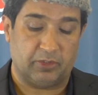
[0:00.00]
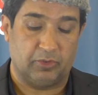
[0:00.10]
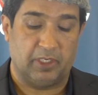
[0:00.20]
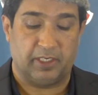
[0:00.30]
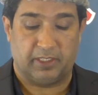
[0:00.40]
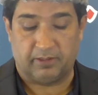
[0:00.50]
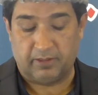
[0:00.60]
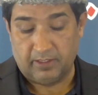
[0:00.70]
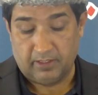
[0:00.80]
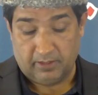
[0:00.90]
today
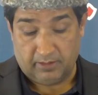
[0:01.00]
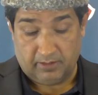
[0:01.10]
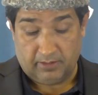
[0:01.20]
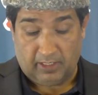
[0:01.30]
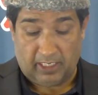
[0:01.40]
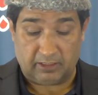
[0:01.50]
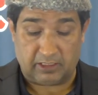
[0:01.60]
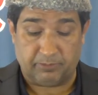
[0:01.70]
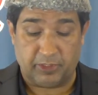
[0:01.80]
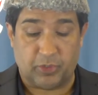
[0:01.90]
as a
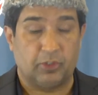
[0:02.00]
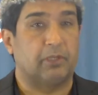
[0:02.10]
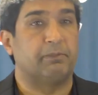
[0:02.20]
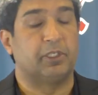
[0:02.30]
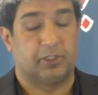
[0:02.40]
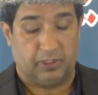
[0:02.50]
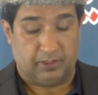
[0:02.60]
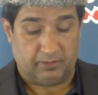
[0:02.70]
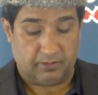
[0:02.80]
spiritual community